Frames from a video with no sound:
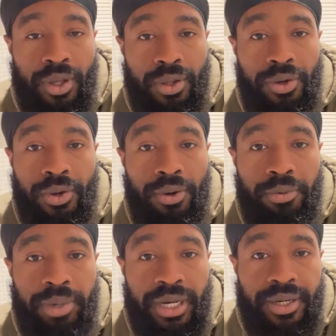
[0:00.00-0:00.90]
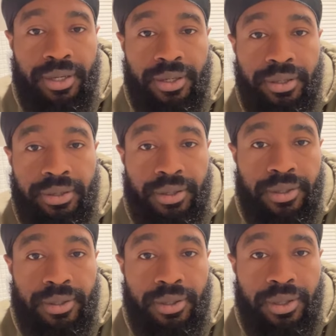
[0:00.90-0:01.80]
Nobody,
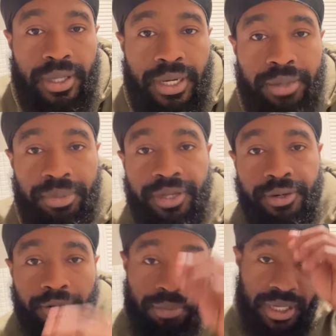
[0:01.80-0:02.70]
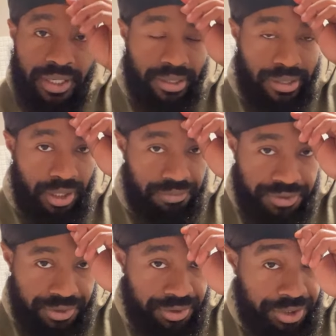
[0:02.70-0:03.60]
and I mean nobody,
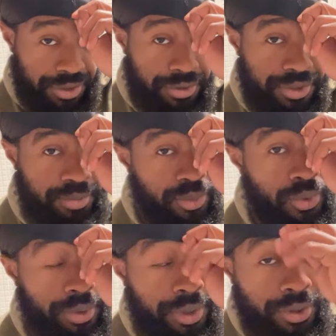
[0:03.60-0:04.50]
loves your children more than